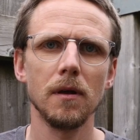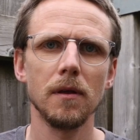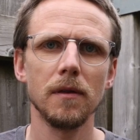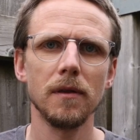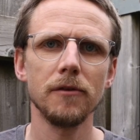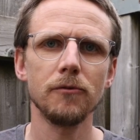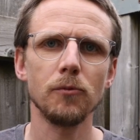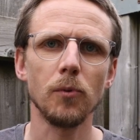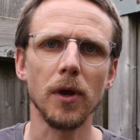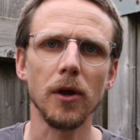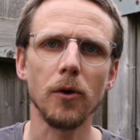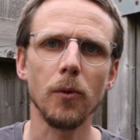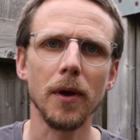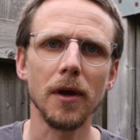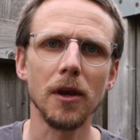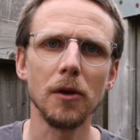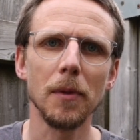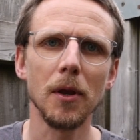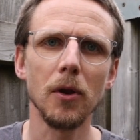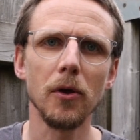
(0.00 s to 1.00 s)
This week we're
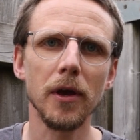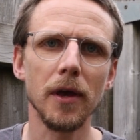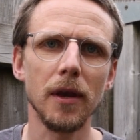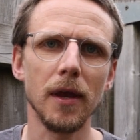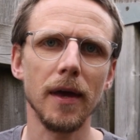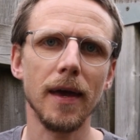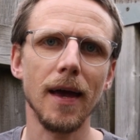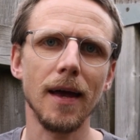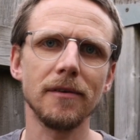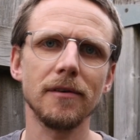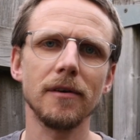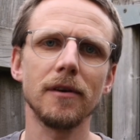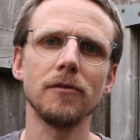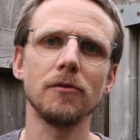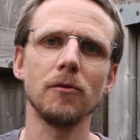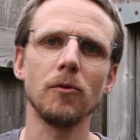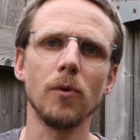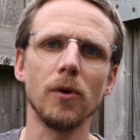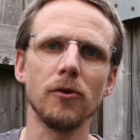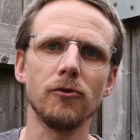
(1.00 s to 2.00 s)
going to be looking at
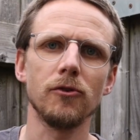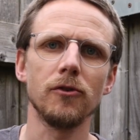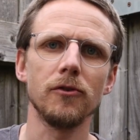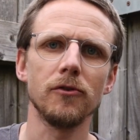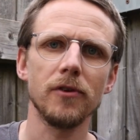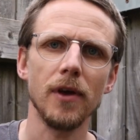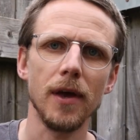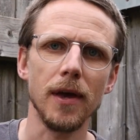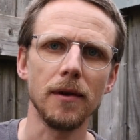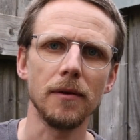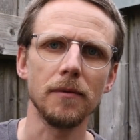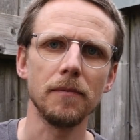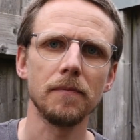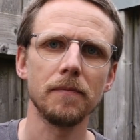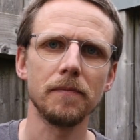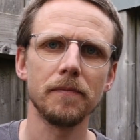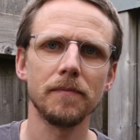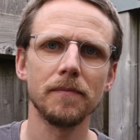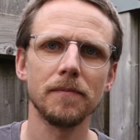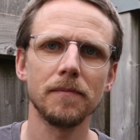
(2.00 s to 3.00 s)
catechism question 10.
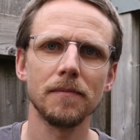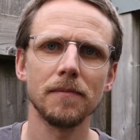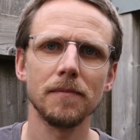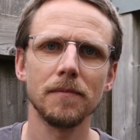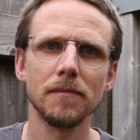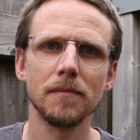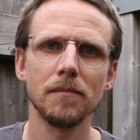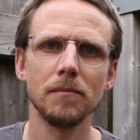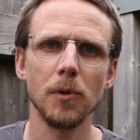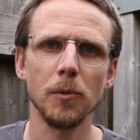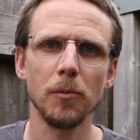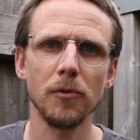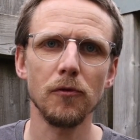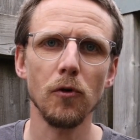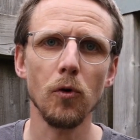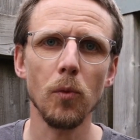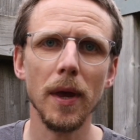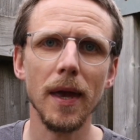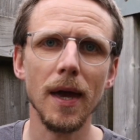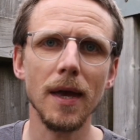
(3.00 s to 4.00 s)
But
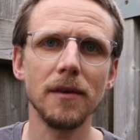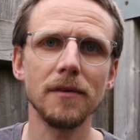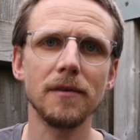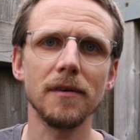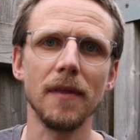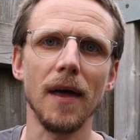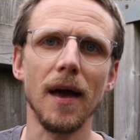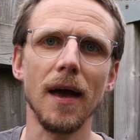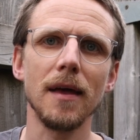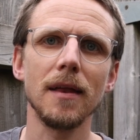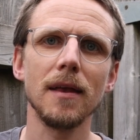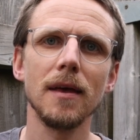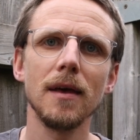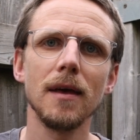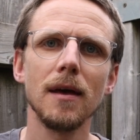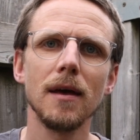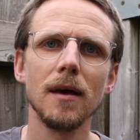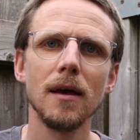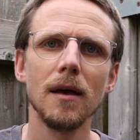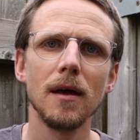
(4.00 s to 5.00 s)
before we get into that,
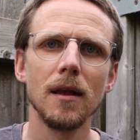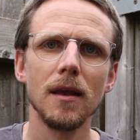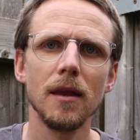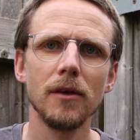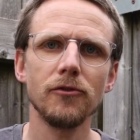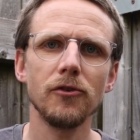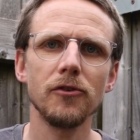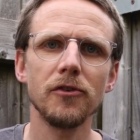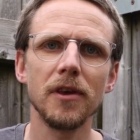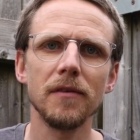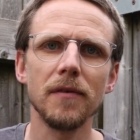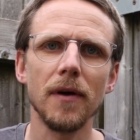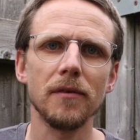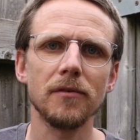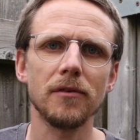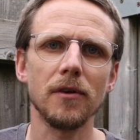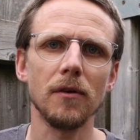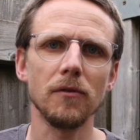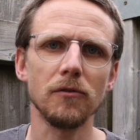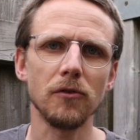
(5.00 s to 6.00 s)
let's just give
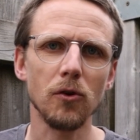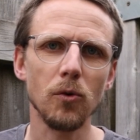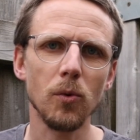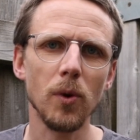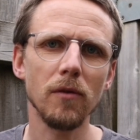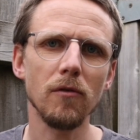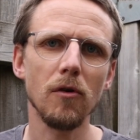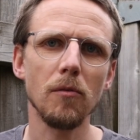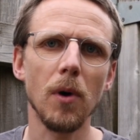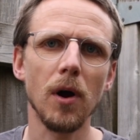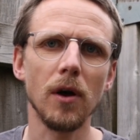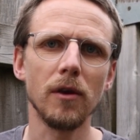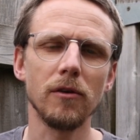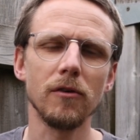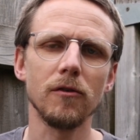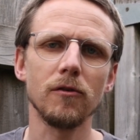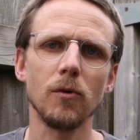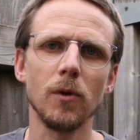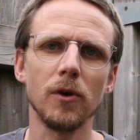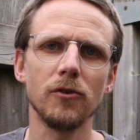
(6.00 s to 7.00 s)
ourselves a quick reminder
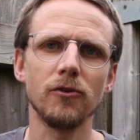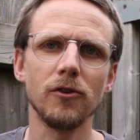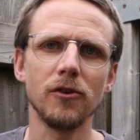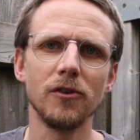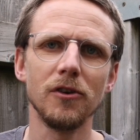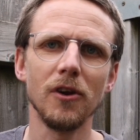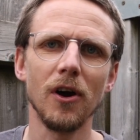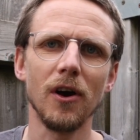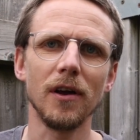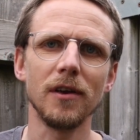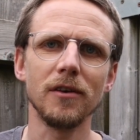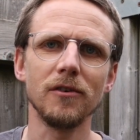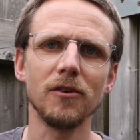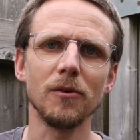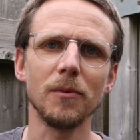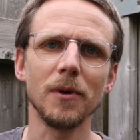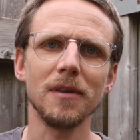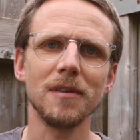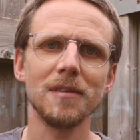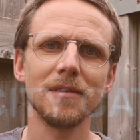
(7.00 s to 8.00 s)
of question 9,
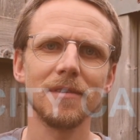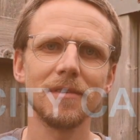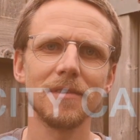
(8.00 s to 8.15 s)
shall we?